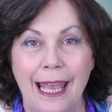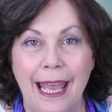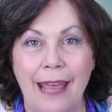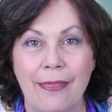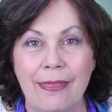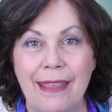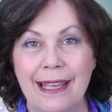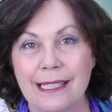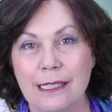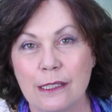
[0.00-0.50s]

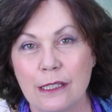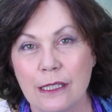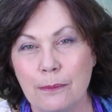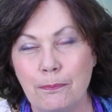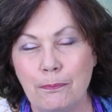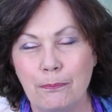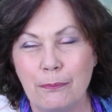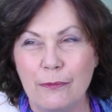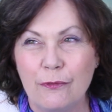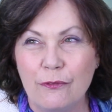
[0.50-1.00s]
And that's the
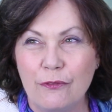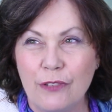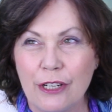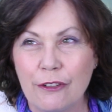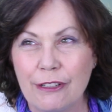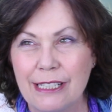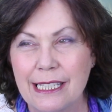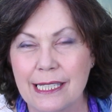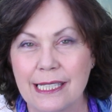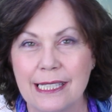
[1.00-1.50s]

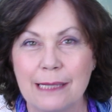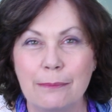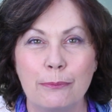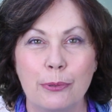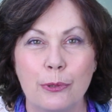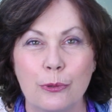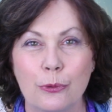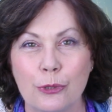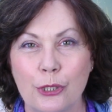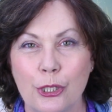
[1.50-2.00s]
very
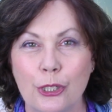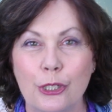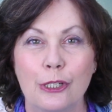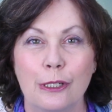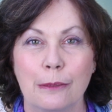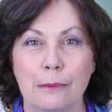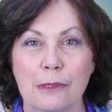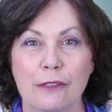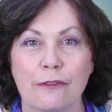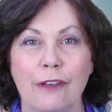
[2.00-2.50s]
simple
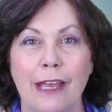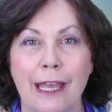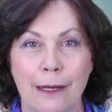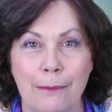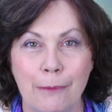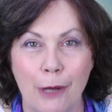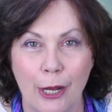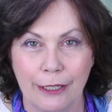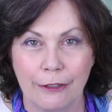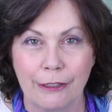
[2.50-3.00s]
terms of how
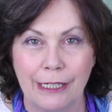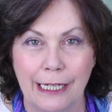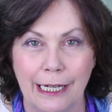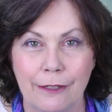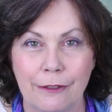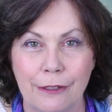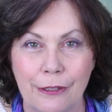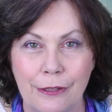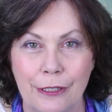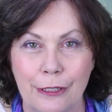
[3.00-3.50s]

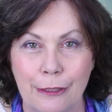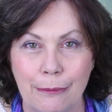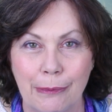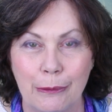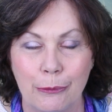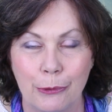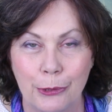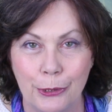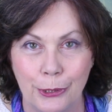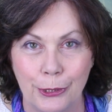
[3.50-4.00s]
microcurrent
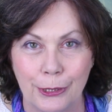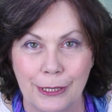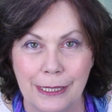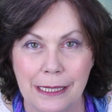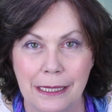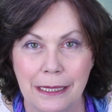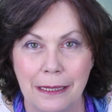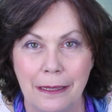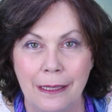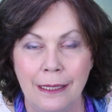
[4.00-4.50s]
therapy
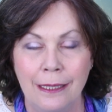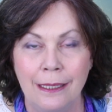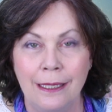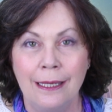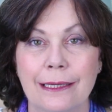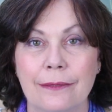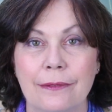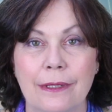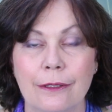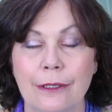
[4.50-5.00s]
works.
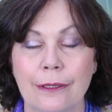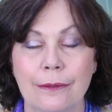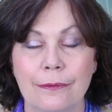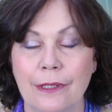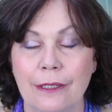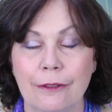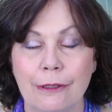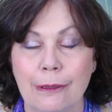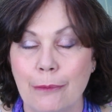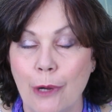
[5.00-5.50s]
There
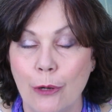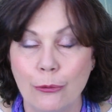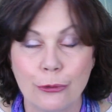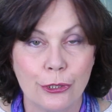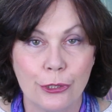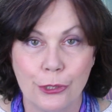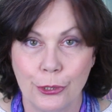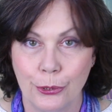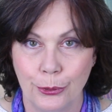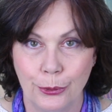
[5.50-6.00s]
are a
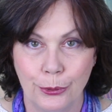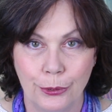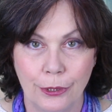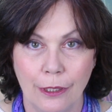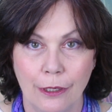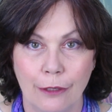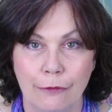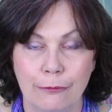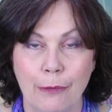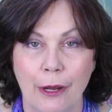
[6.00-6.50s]
multitude
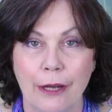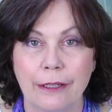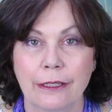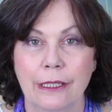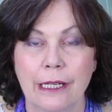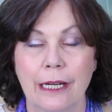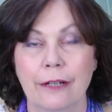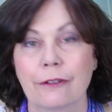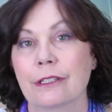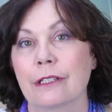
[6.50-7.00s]
of
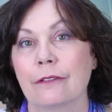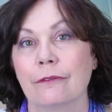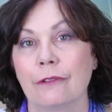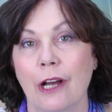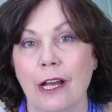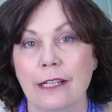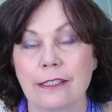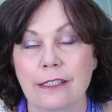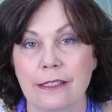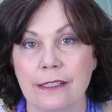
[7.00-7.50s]
microcurrent
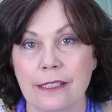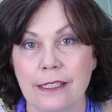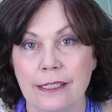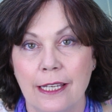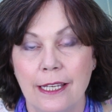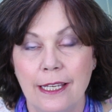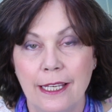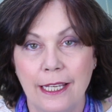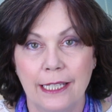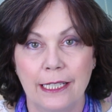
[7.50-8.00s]
devices,
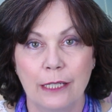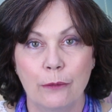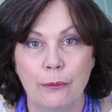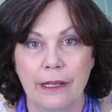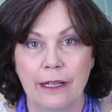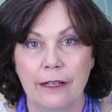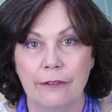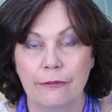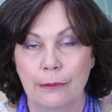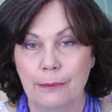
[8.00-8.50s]

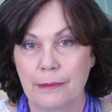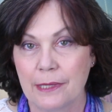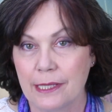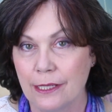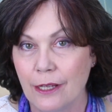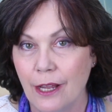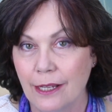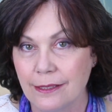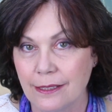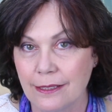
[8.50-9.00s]
anywhere from
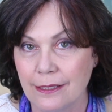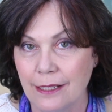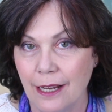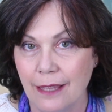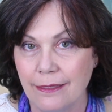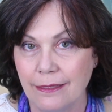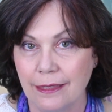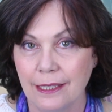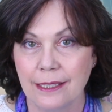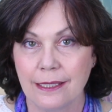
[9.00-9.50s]
sizes
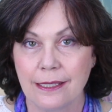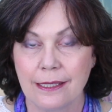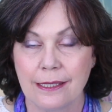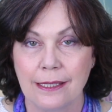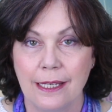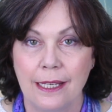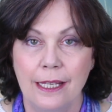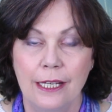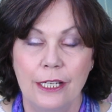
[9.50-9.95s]
like this